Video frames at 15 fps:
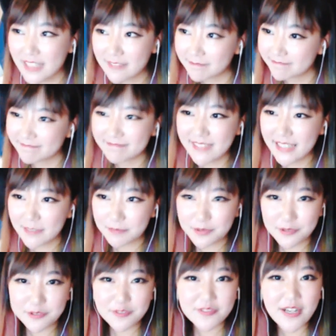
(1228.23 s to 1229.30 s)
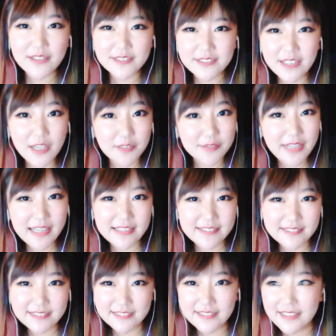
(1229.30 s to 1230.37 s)
improve ourselves and
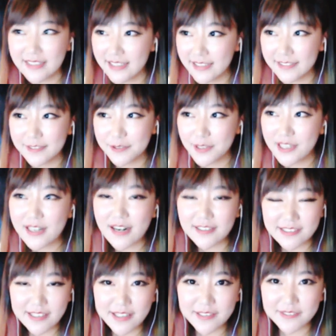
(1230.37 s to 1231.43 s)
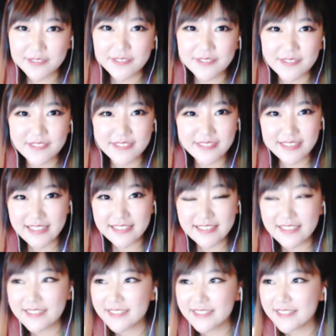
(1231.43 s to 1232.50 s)
enjoy ourselves. This
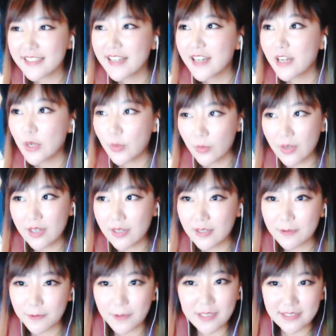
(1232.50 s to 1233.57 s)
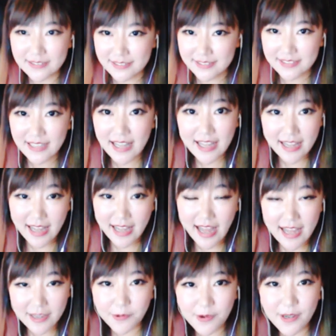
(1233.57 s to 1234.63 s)
is what I
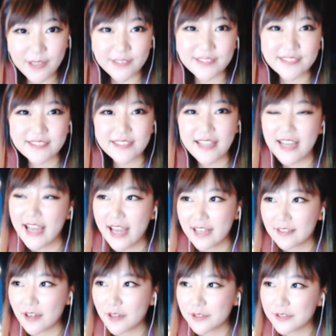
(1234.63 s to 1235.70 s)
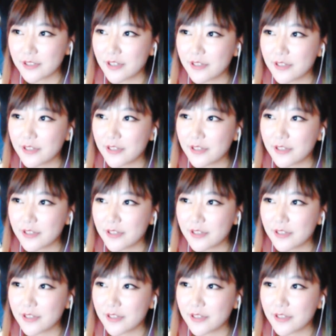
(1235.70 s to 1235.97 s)
want. And also,